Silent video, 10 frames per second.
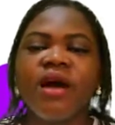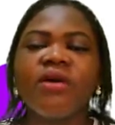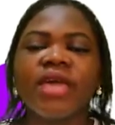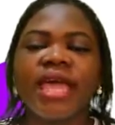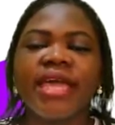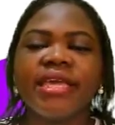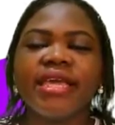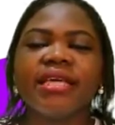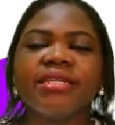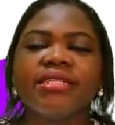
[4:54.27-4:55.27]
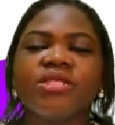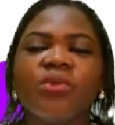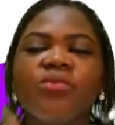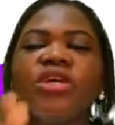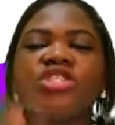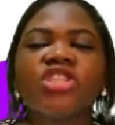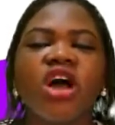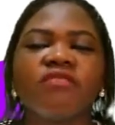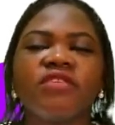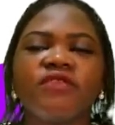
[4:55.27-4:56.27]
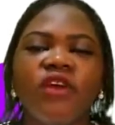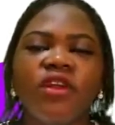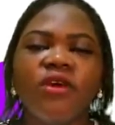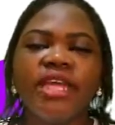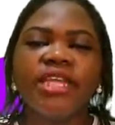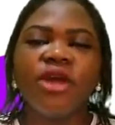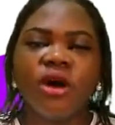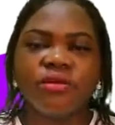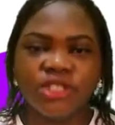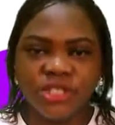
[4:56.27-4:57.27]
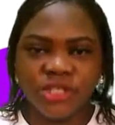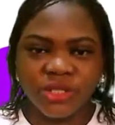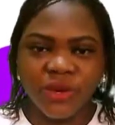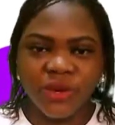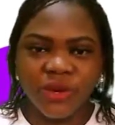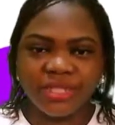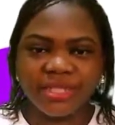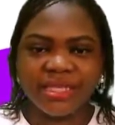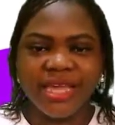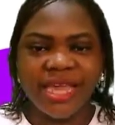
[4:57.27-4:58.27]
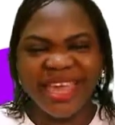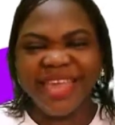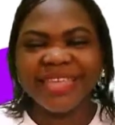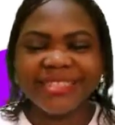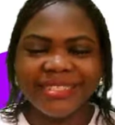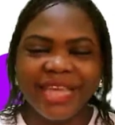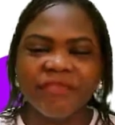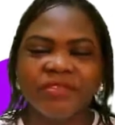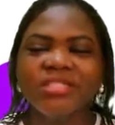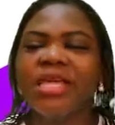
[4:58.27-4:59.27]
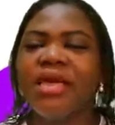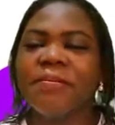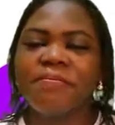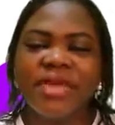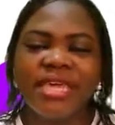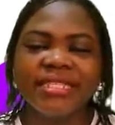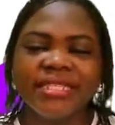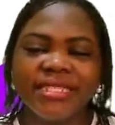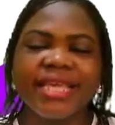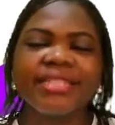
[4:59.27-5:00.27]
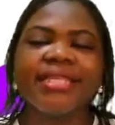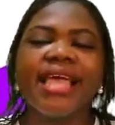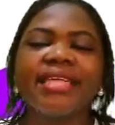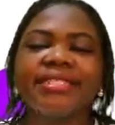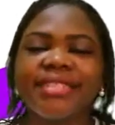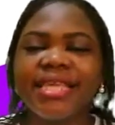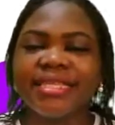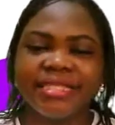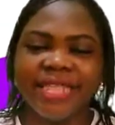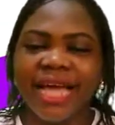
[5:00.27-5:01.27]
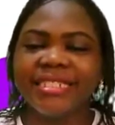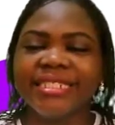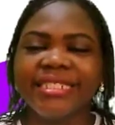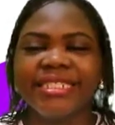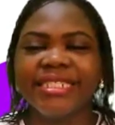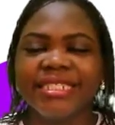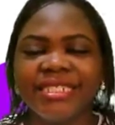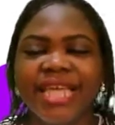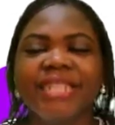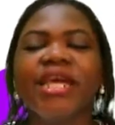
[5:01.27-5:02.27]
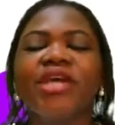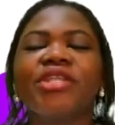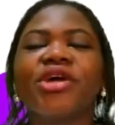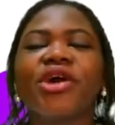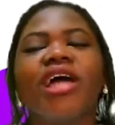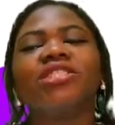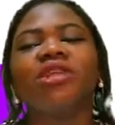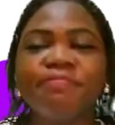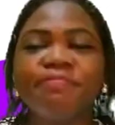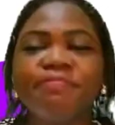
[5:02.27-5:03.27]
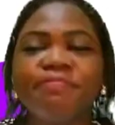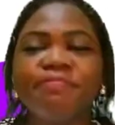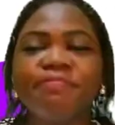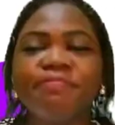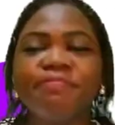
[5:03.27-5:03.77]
Okay, so which of the following options is correct? A is 7, B is 6, C is 9, D is 10. The correct option here